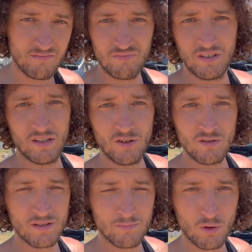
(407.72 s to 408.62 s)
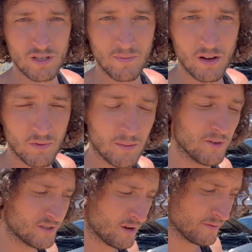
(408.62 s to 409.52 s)
use sports mode when I'm
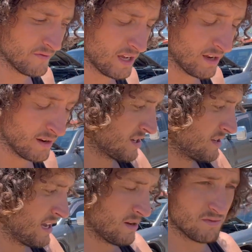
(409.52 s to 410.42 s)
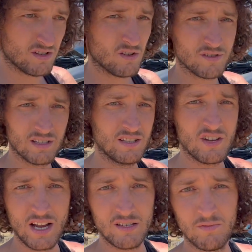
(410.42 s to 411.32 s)
not towing the van. So yeah, it was constantly
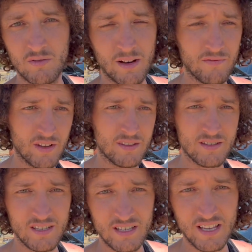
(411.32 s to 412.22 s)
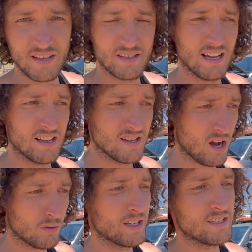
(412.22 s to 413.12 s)
changing between 5th and 6th as it does,
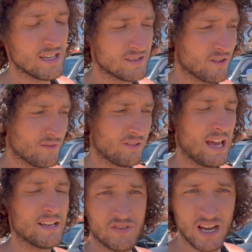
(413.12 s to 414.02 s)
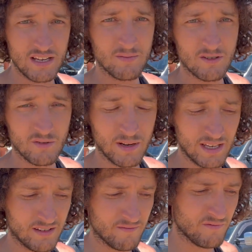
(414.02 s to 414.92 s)
holding 6 on the flat, changing
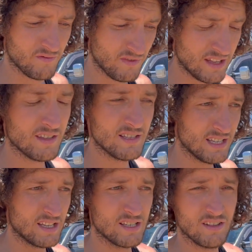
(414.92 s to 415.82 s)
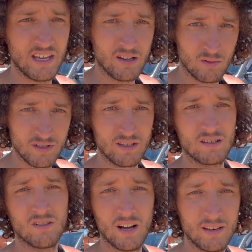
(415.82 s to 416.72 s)
between 5th and 6th in the hills and the
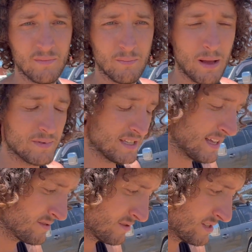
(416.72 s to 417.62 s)
slight bumps and that sort of